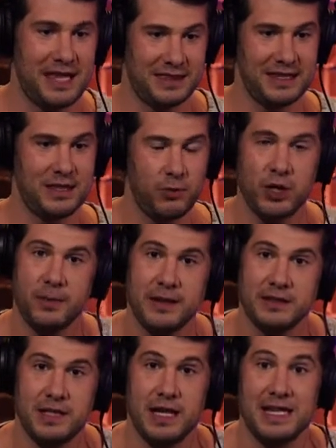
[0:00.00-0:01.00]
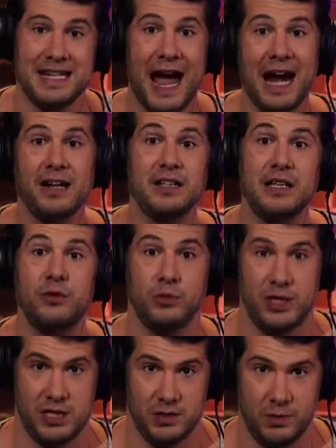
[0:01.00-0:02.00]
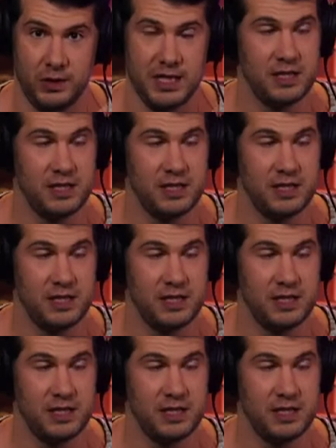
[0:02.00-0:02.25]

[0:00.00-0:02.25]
I think that what you're about to see entirely reasonable.